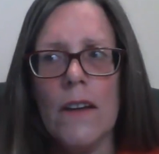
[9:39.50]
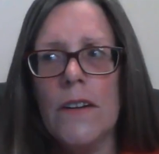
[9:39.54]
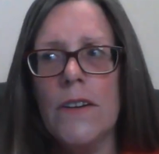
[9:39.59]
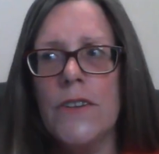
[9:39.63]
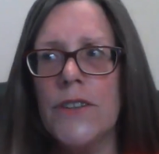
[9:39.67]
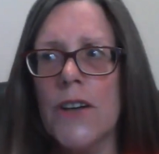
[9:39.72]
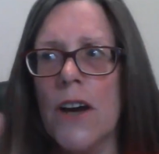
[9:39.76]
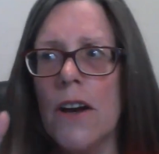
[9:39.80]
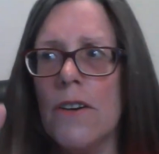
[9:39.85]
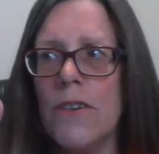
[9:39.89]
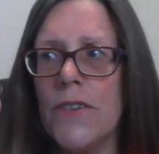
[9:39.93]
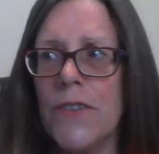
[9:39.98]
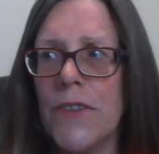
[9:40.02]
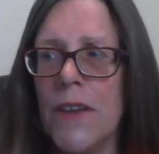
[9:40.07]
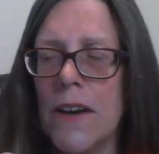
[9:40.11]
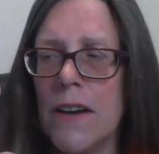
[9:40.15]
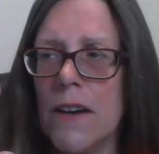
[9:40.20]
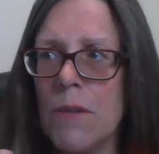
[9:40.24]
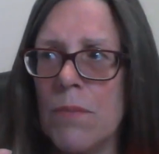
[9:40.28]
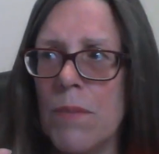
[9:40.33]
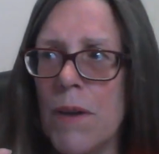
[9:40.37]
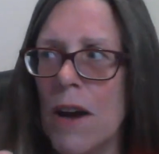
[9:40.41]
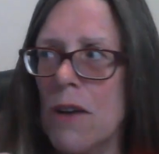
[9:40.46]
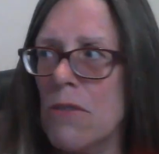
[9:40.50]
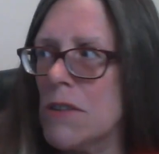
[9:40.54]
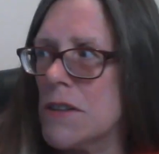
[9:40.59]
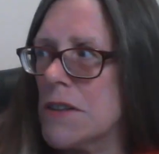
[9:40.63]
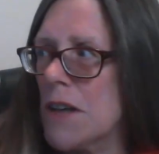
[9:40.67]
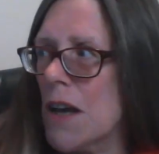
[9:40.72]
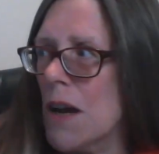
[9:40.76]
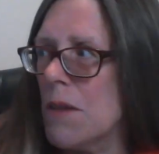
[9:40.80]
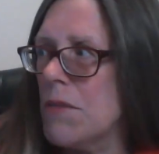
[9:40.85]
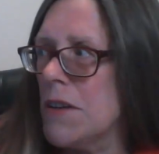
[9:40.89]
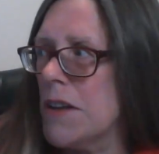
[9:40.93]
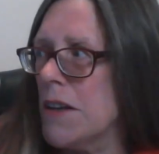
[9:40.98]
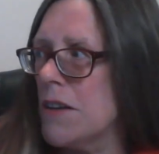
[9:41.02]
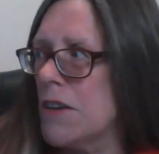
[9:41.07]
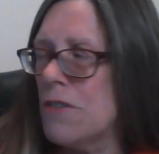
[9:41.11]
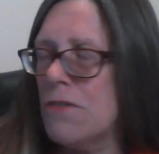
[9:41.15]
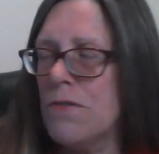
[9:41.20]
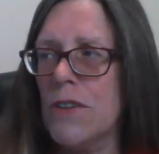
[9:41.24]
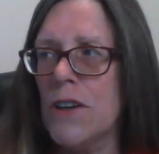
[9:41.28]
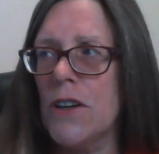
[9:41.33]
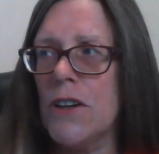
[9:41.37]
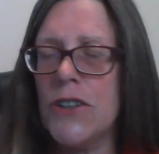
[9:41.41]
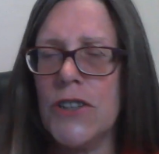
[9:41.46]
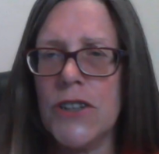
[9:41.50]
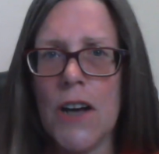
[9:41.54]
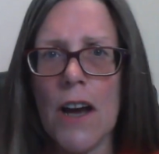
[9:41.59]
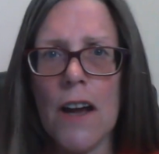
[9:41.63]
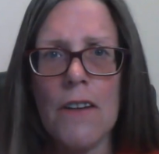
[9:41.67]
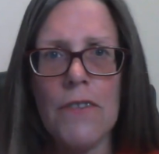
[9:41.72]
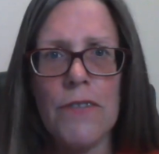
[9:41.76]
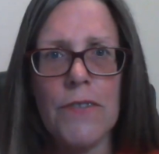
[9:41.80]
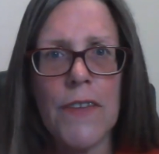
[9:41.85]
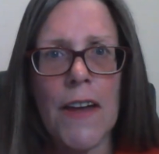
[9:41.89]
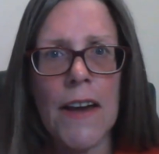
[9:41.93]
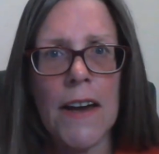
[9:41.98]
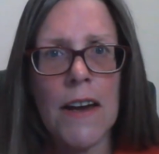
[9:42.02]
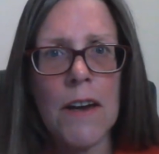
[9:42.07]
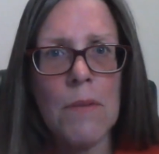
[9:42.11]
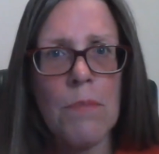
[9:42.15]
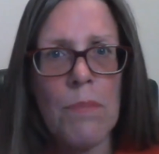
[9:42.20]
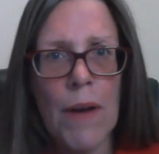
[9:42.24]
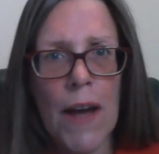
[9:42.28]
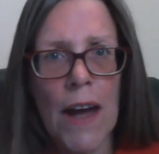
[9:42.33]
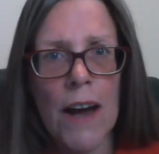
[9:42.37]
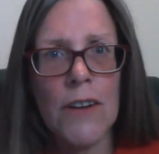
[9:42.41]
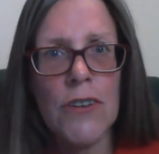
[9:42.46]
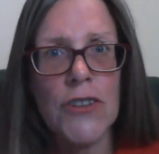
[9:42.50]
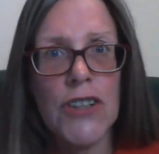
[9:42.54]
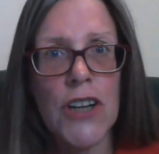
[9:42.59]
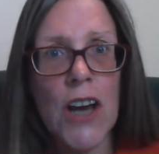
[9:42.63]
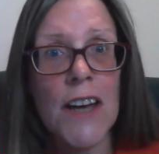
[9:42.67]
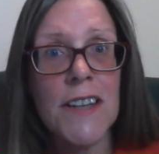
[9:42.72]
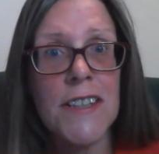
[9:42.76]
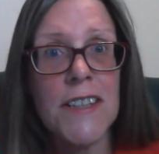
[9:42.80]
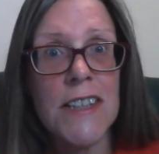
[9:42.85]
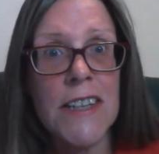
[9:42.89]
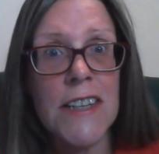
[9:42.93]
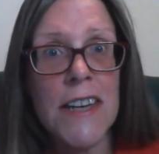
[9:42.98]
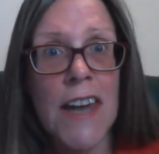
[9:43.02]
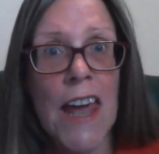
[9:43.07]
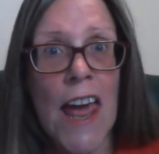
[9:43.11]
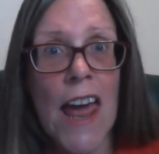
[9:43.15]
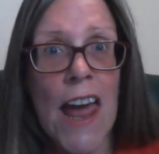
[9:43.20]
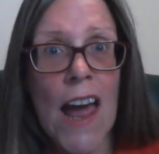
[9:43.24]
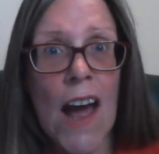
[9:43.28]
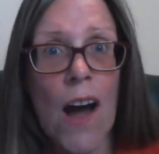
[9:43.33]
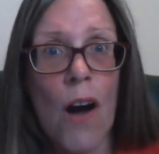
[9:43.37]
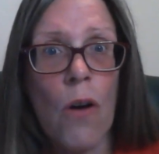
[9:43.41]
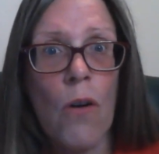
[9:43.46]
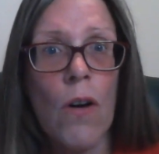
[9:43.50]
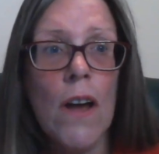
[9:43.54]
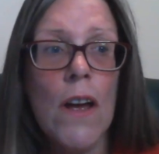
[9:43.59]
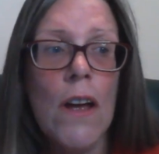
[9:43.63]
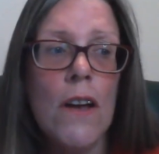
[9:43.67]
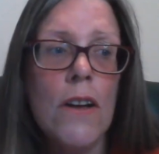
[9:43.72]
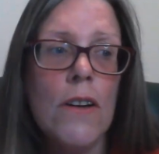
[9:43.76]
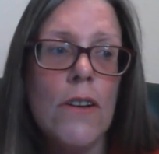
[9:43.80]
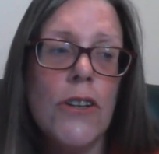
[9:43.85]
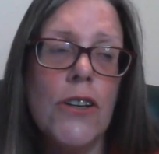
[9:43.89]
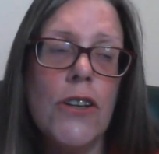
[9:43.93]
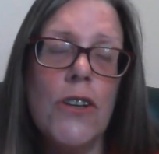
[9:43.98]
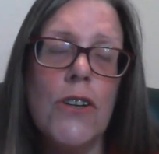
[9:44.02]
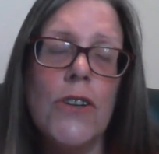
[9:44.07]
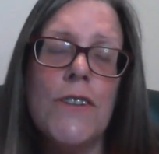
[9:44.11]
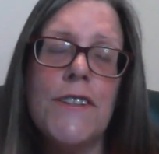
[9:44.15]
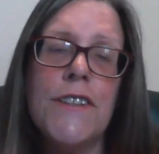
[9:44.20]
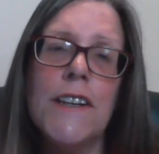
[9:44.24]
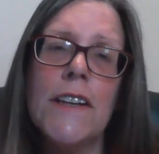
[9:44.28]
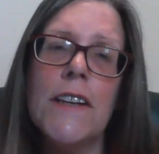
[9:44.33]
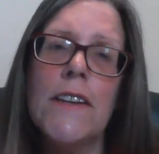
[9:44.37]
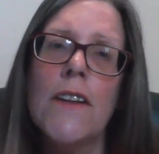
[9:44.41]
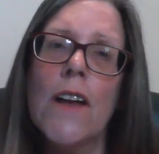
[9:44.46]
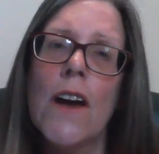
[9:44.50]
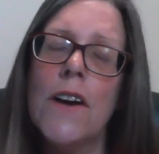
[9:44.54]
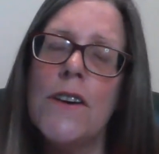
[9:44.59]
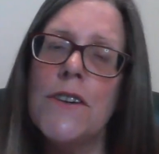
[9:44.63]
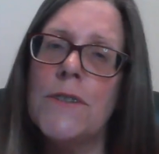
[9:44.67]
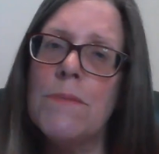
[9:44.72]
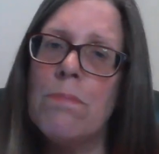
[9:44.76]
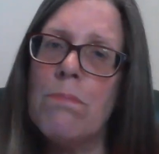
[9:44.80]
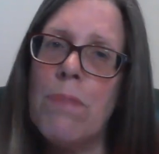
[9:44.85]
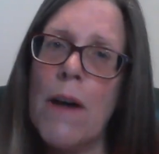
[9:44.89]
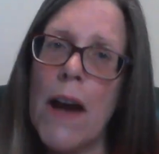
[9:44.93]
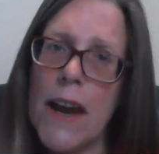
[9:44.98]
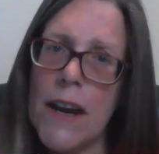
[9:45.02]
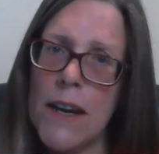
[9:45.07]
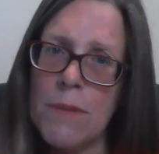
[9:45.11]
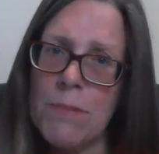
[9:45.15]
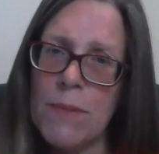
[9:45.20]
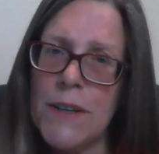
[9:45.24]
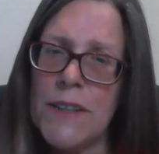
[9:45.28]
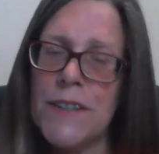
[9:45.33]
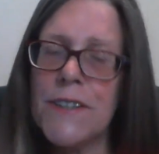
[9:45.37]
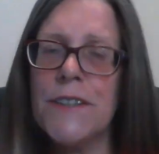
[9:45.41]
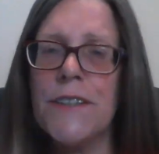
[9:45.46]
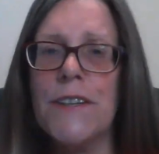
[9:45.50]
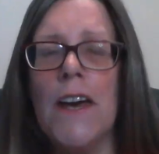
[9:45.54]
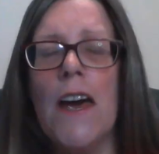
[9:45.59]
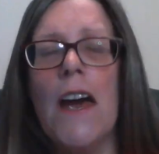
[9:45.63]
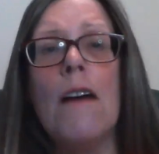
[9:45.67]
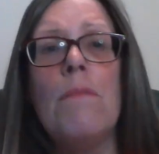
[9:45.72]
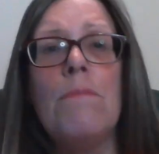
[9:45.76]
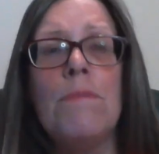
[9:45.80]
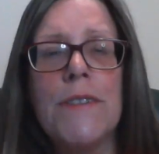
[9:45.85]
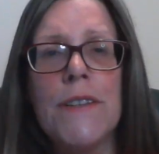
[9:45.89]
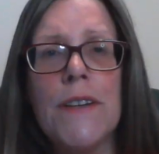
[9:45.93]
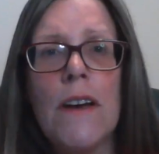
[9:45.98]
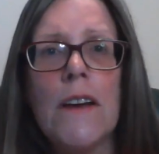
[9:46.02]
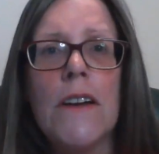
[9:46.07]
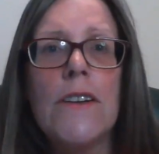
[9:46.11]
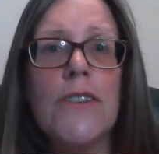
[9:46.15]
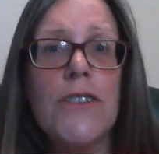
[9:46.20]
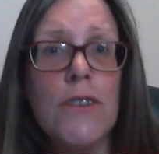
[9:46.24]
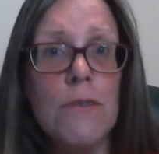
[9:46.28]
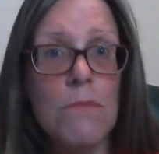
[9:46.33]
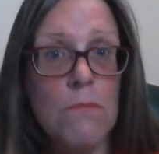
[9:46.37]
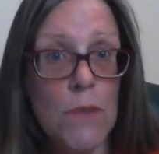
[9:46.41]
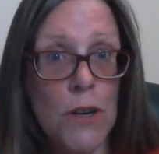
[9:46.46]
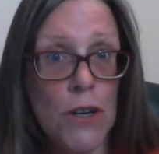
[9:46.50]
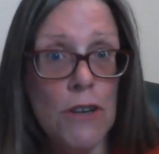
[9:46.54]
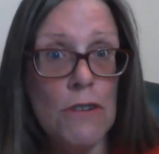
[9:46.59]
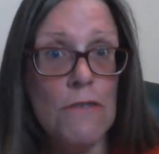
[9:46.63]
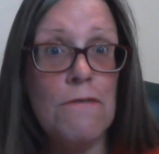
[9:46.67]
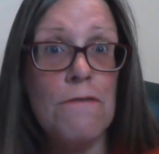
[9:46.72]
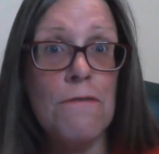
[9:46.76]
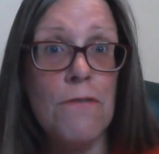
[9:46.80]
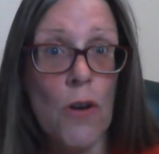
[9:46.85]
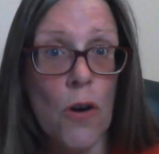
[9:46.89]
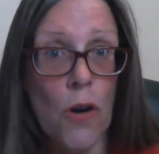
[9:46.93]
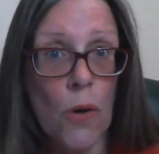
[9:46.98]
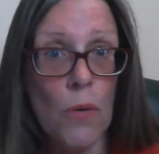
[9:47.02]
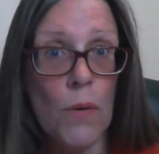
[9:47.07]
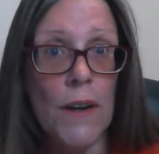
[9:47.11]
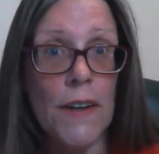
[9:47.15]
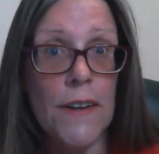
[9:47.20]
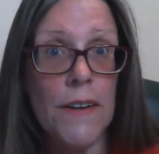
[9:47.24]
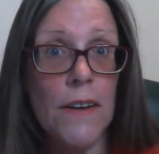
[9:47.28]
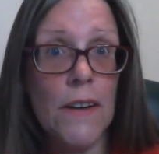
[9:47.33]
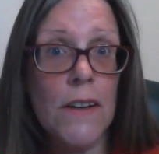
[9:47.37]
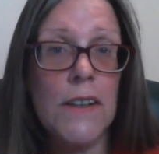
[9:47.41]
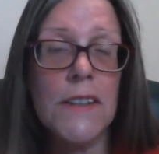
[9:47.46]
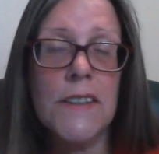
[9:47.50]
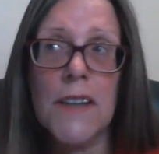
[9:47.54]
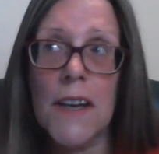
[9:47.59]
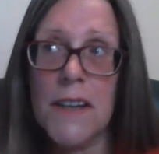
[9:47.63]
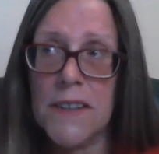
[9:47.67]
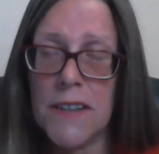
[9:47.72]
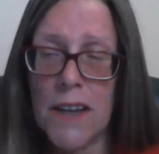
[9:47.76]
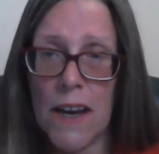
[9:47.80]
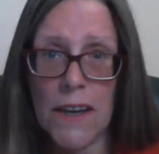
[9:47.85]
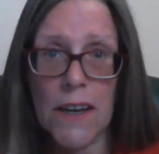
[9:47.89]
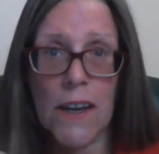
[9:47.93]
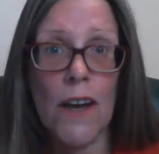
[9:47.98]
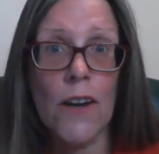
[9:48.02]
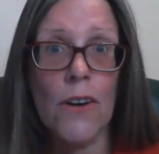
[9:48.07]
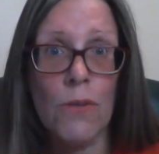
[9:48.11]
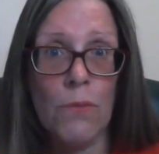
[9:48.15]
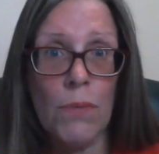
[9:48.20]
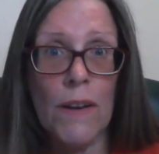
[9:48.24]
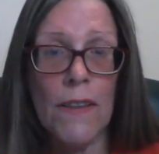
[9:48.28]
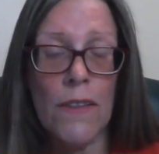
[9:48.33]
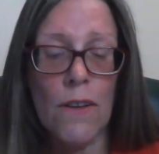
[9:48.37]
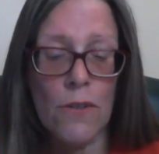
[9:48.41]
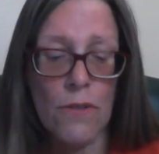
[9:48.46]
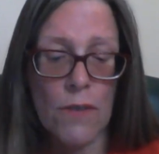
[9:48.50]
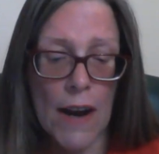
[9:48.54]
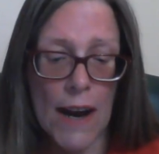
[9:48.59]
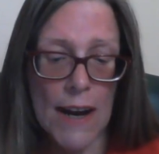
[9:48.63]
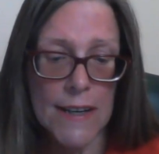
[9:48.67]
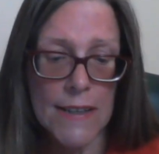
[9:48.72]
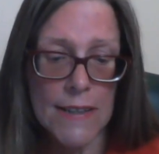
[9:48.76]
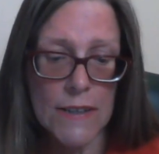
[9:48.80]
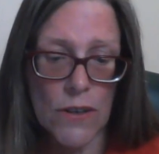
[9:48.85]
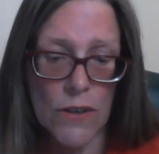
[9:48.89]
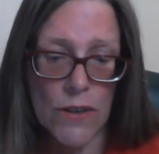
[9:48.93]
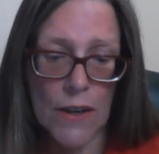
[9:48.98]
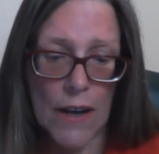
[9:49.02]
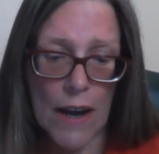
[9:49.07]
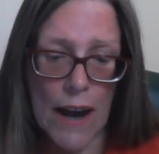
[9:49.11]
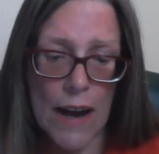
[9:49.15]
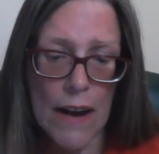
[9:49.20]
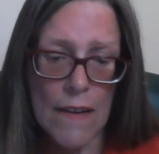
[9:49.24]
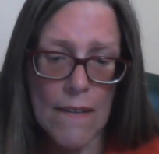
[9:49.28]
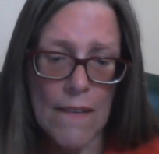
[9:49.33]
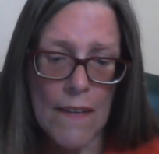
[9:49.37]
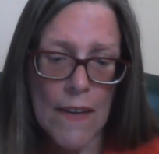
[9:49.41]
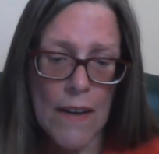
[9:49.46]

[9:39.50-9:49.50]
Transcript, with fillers: Don't think about what's coming in the future. Think about just now. Using those baby steps to move forward because that's how you're going to win the race, okay?